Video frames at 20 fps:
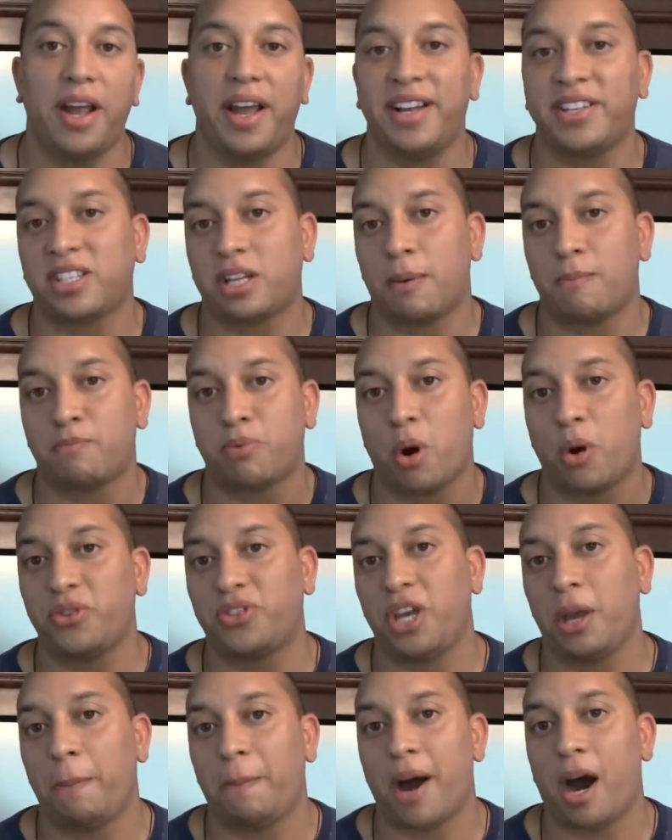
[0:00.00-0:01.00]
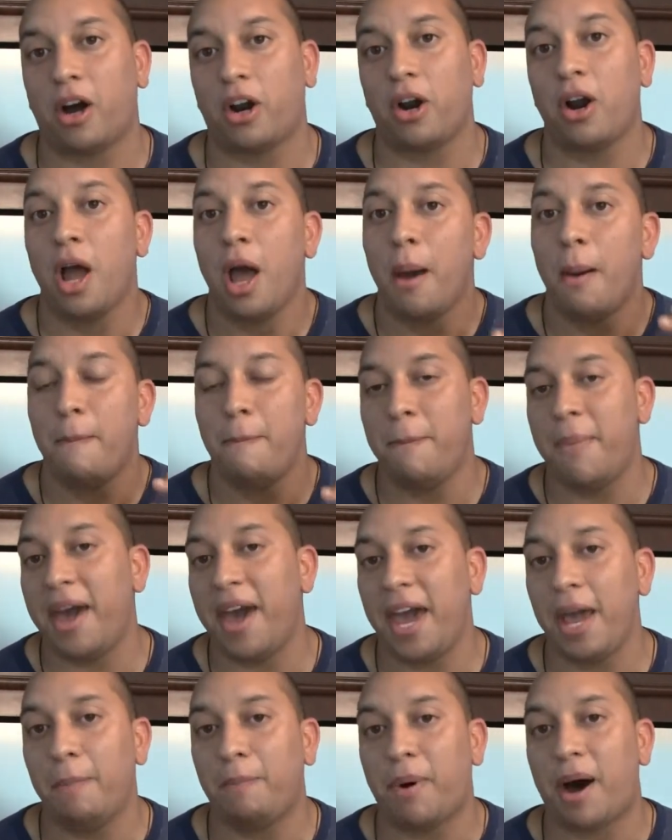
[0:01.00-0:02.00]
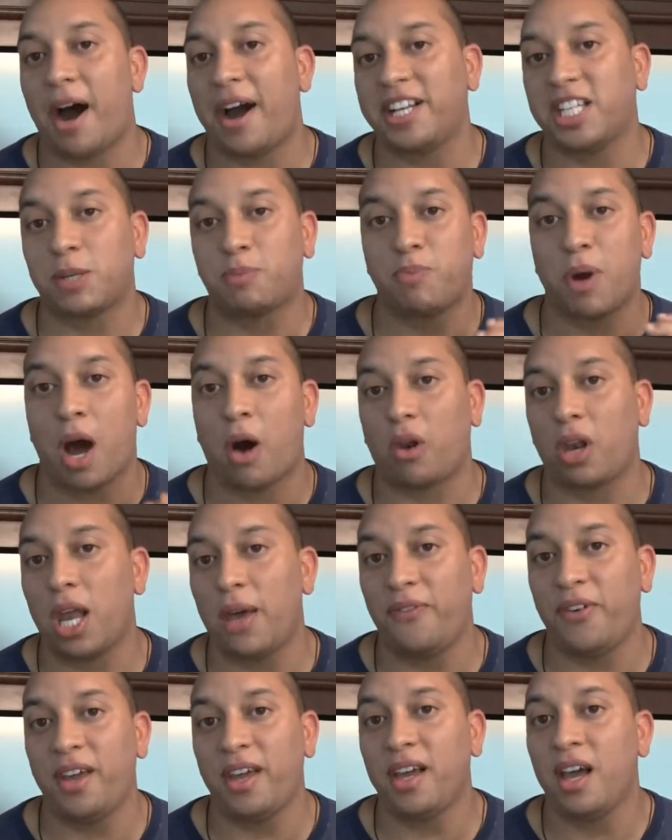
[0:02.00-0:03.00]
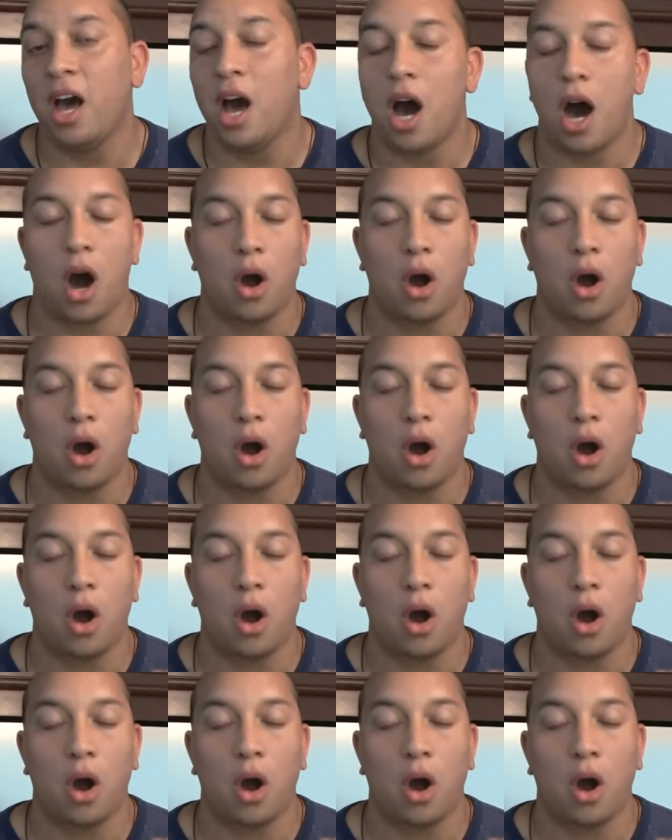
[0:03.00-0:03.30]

is some protein powder made by Sprout Living,